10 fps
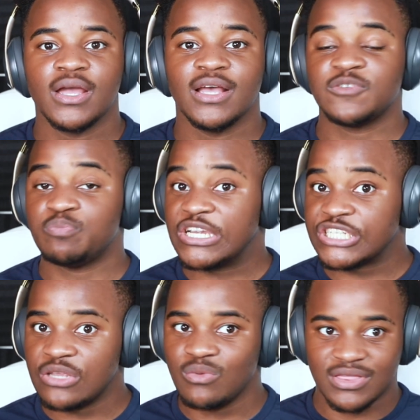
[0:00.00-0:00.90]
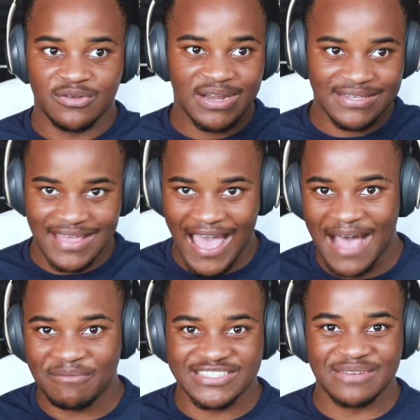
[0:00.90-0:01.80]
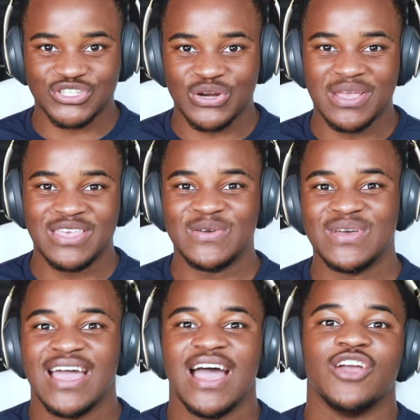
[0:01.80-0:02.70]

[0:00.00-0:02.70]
especially with the rest of the habits I'm showing you,